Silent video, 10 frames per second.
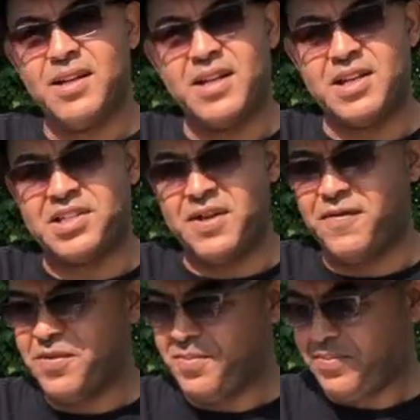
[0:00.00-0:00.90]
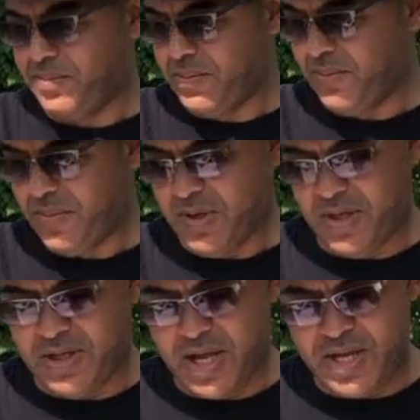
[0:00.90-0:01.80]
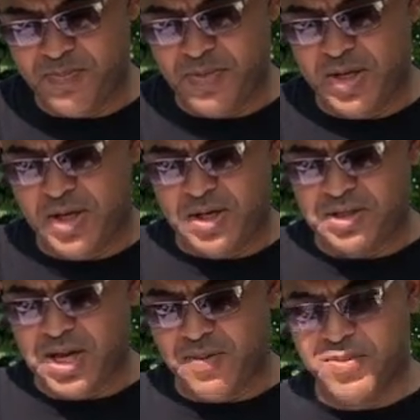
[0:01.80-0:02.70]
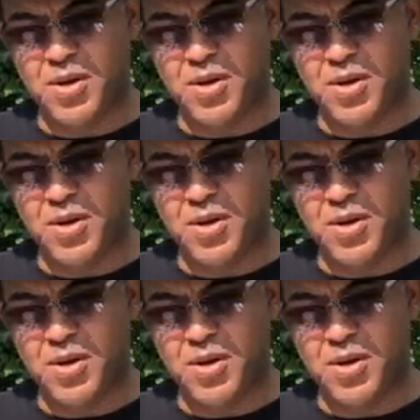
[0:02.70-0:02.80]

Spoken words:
a sieve, okay, some